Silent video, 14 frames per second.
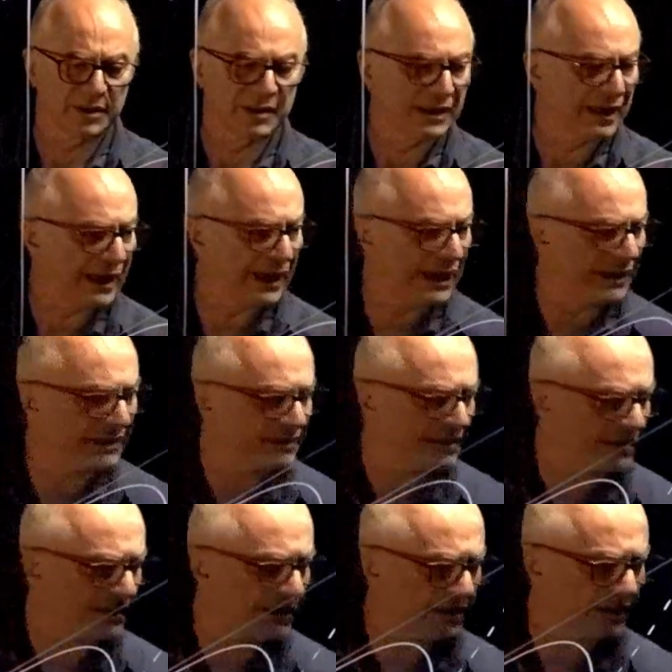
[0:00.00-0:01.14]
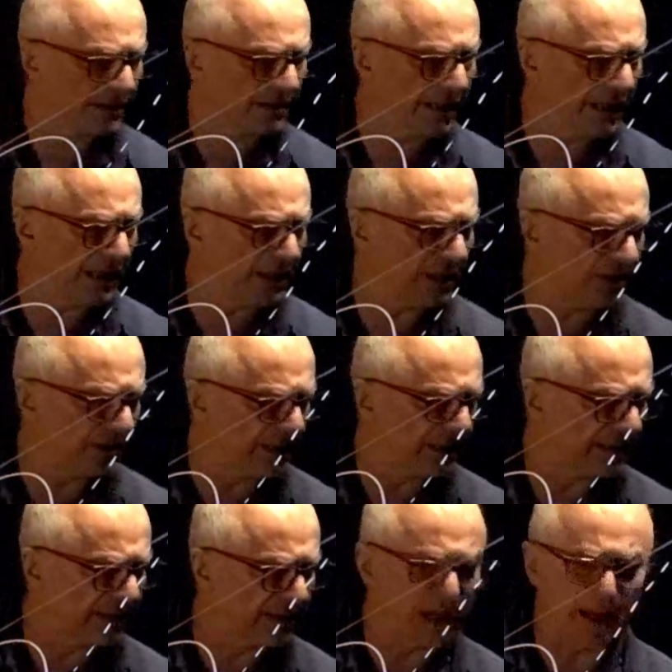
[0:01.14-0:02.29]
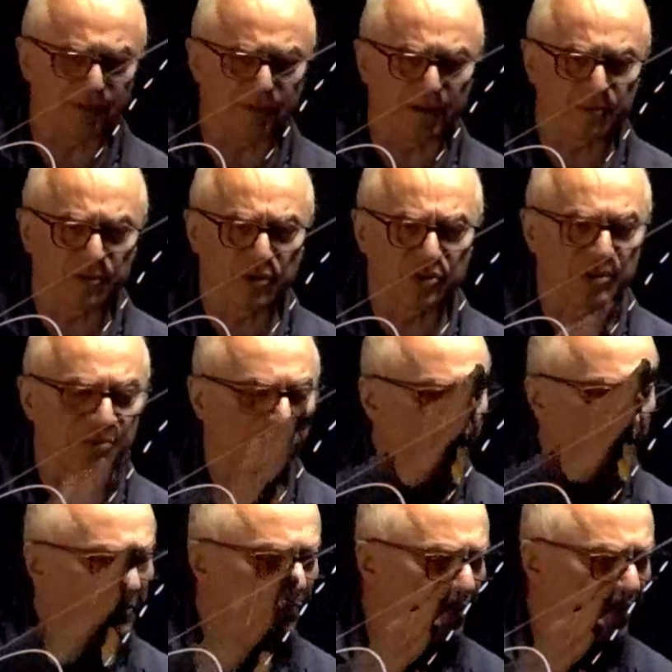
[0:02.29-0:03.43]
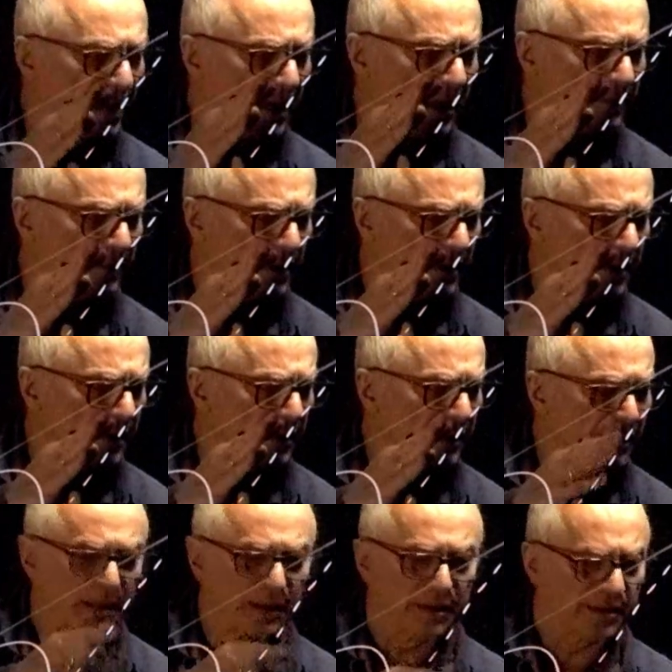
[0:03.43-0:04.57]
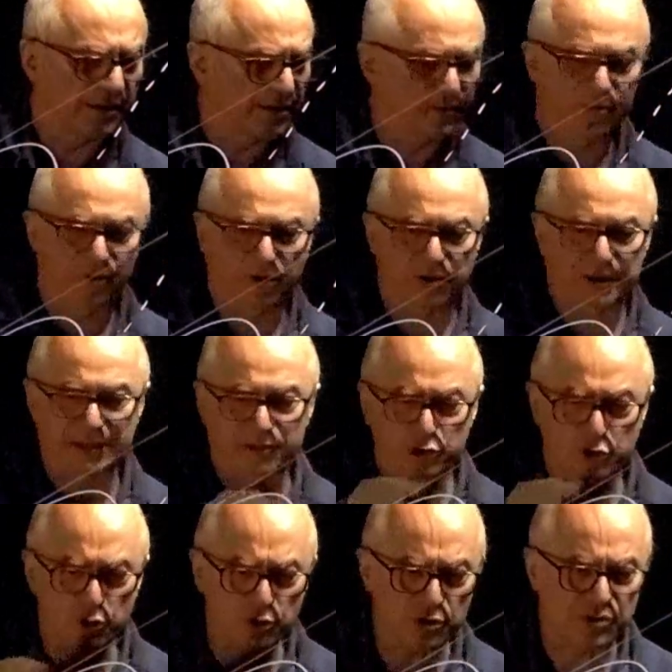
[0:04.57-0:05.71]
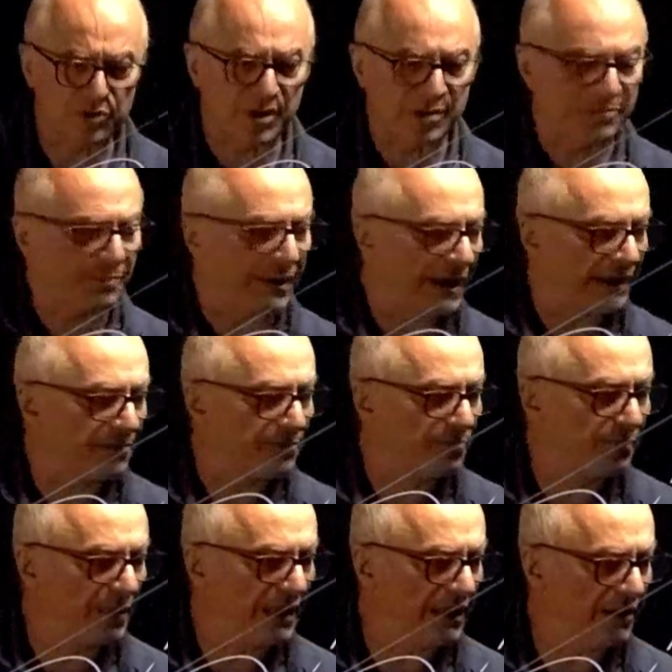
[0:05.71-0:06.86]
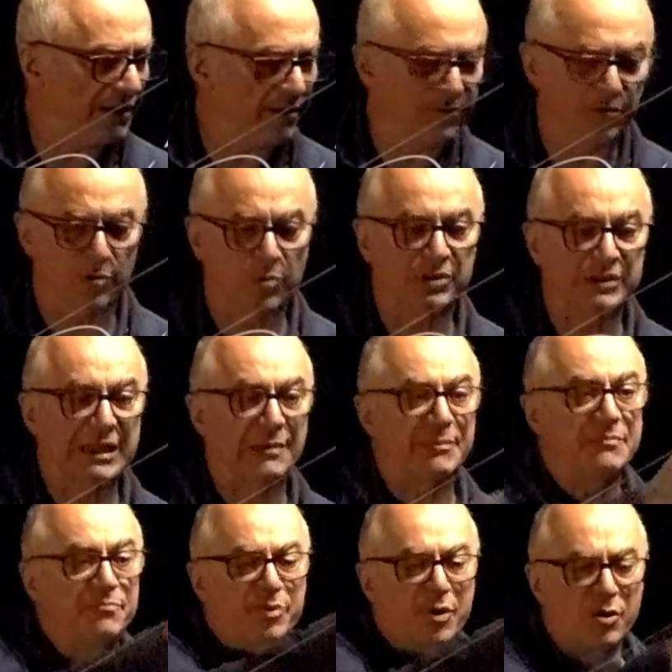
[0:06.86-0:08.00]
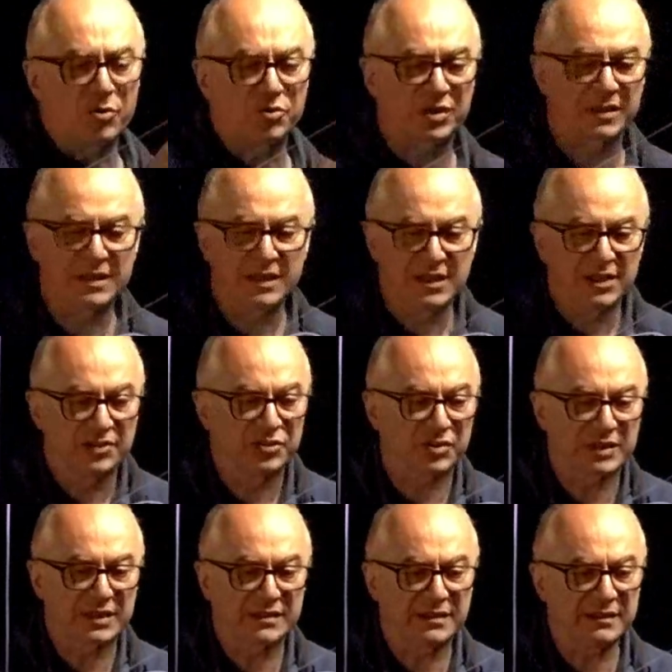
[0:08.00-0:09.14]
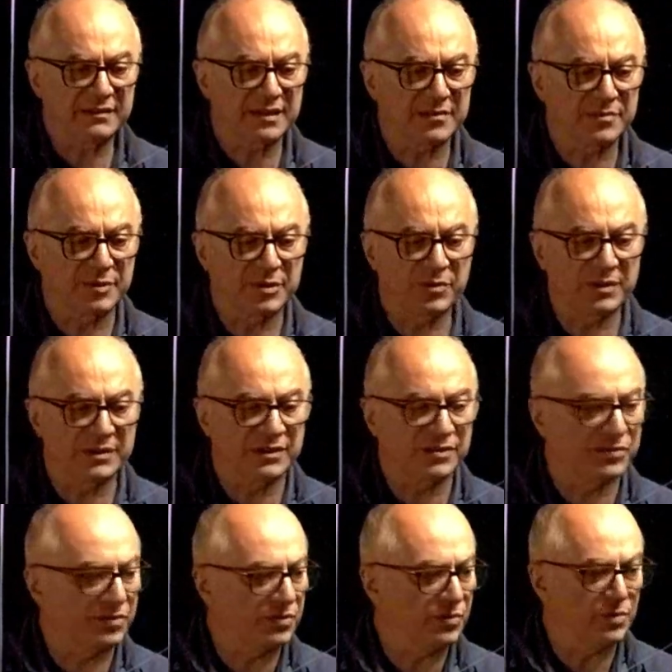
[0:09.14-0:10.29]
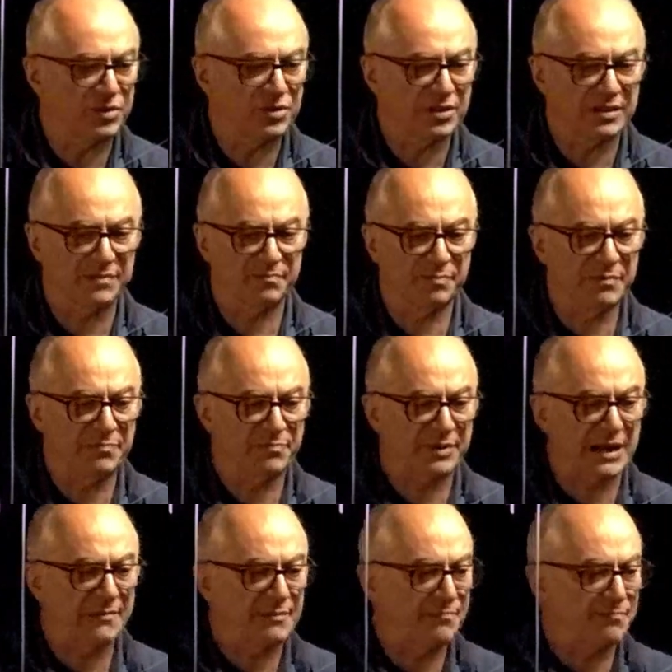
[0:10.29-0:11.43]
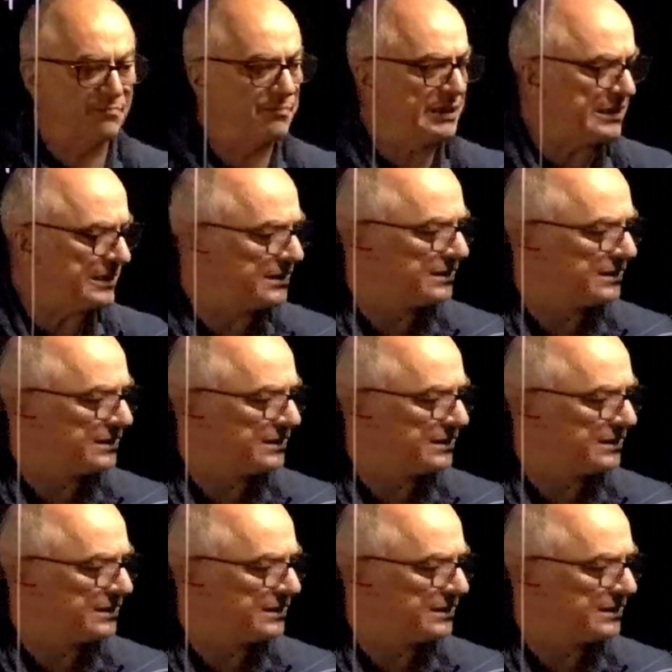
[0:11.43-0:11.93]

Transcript: And then on this graph, I'm using P prime for the true stress path, P for what I'm imposing. So the distance between these two, which is P prime and P,